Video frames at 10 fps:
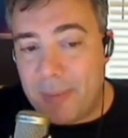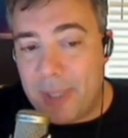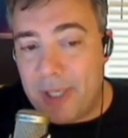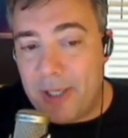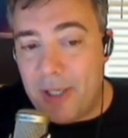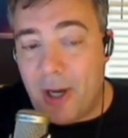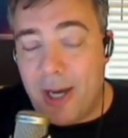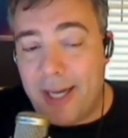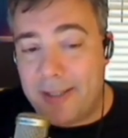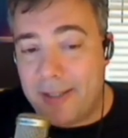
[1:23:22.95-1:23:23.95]
recommend
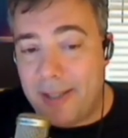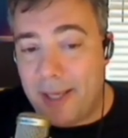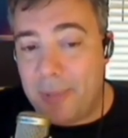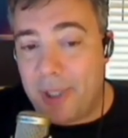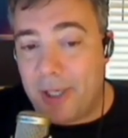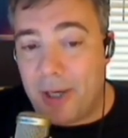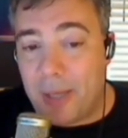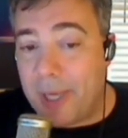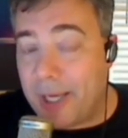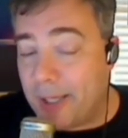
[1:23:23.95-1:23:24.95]
not enabling
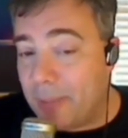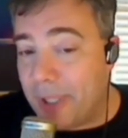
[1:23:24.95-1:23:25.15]
automatic